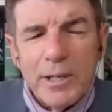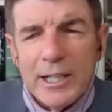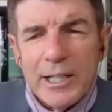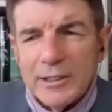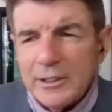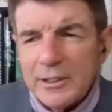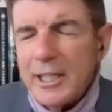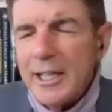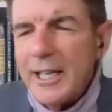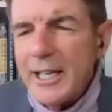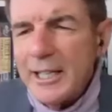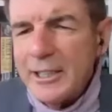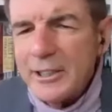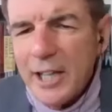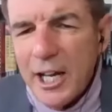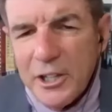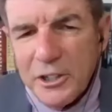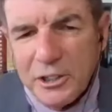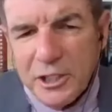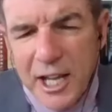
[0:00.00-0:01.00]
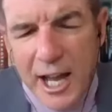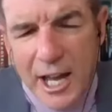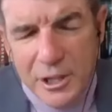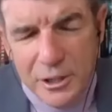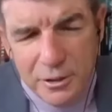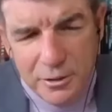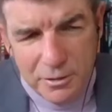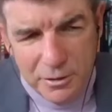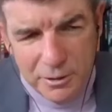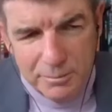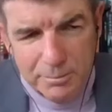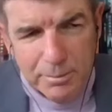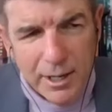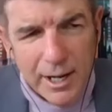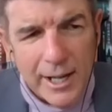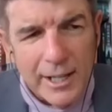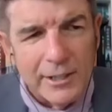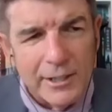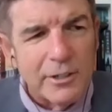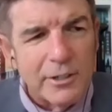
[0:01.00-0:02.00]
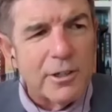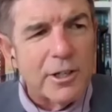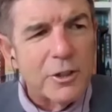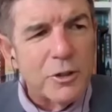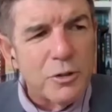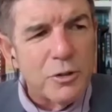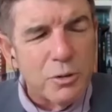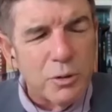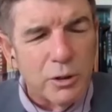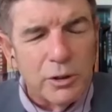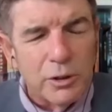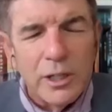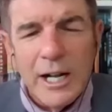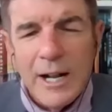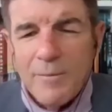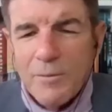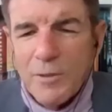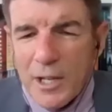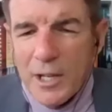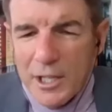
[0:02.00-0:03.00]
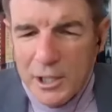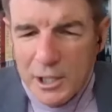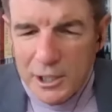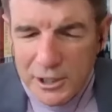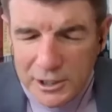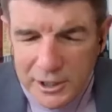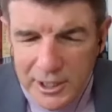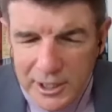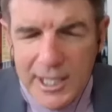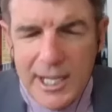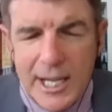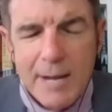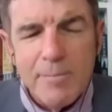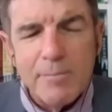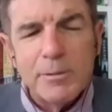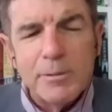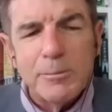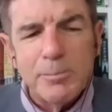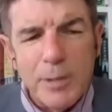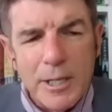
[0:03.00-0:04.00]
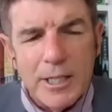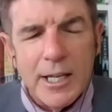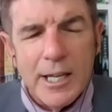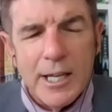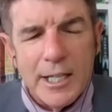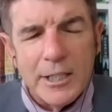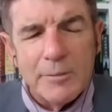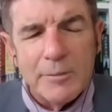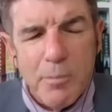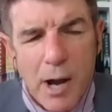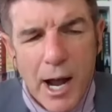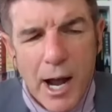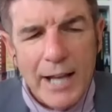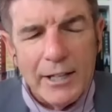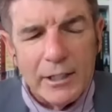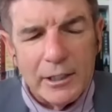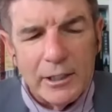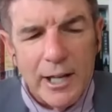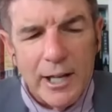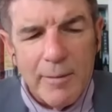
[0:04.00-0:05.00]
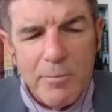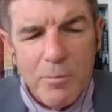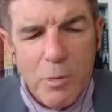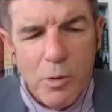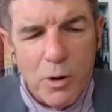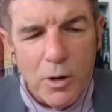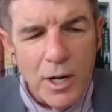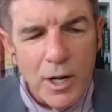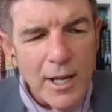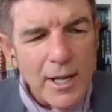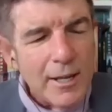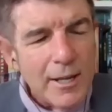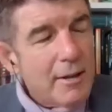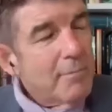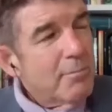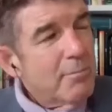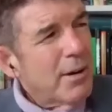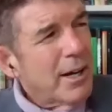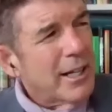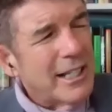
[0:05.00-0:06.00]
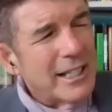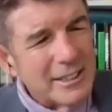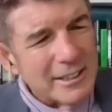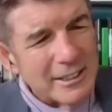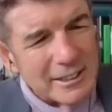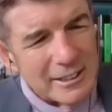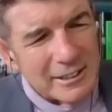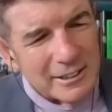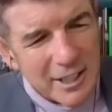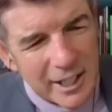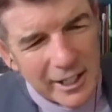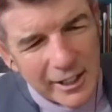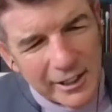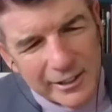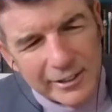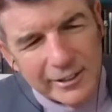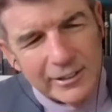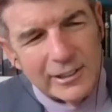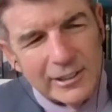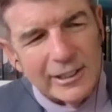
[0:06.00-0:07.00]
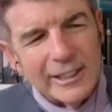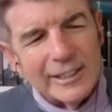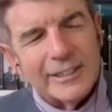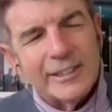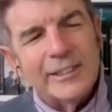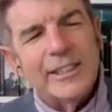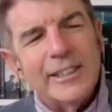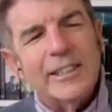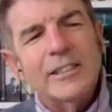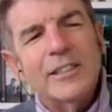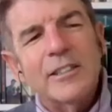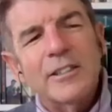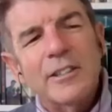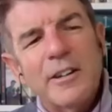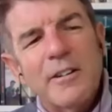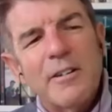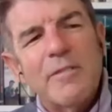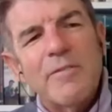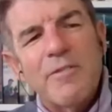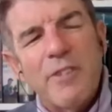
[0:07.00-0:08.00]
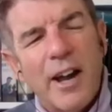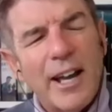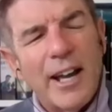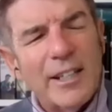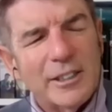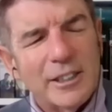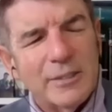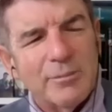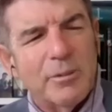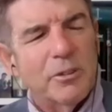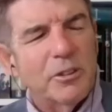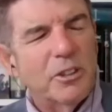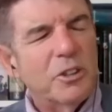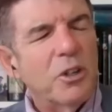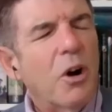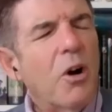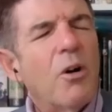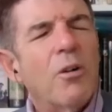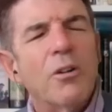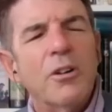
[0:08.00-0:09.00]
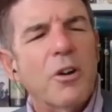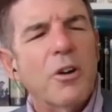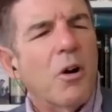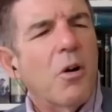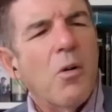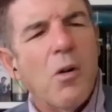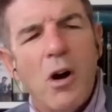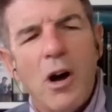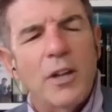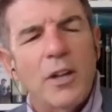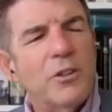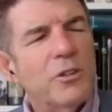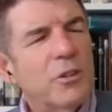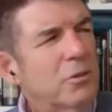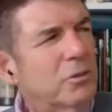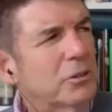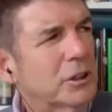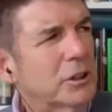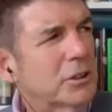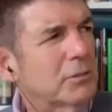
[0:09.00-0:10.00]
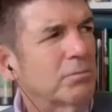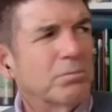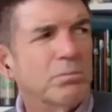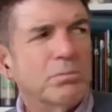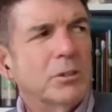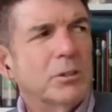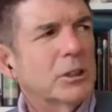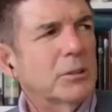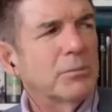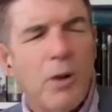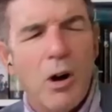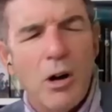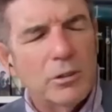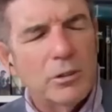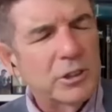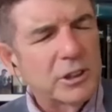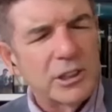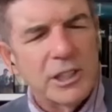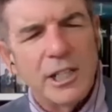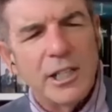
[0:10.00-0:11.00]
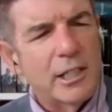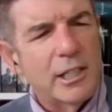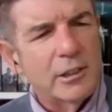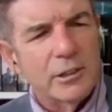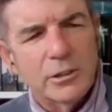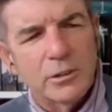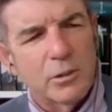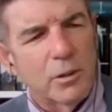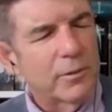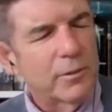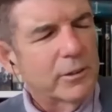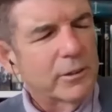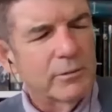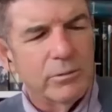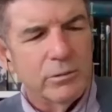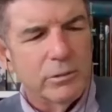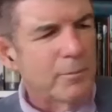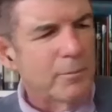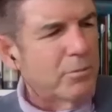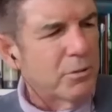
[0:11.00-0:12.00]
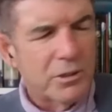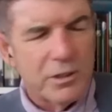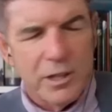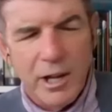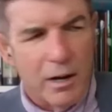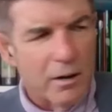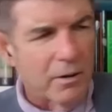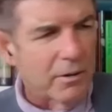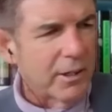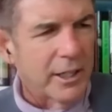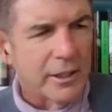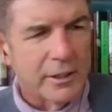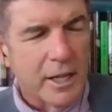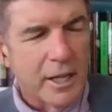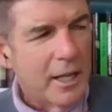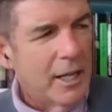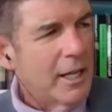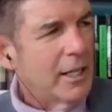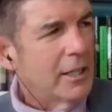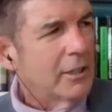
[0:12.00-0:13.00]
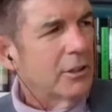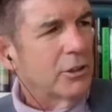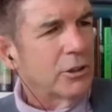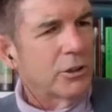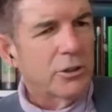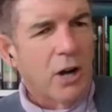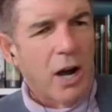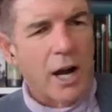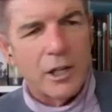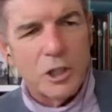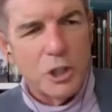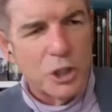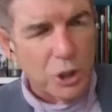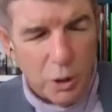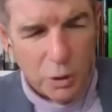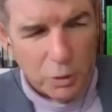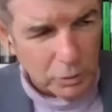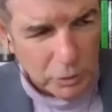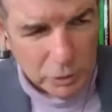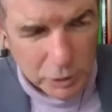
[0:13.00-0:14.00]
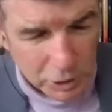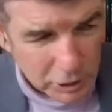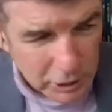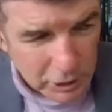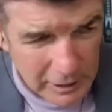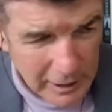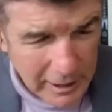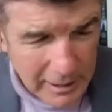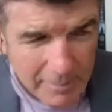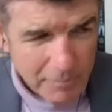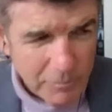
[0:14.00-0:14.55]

because he's untethered by their control. You see him speaking his mind a lot more, but he's still listening to their advice about don't go on those small c conservative libertarian talk shows.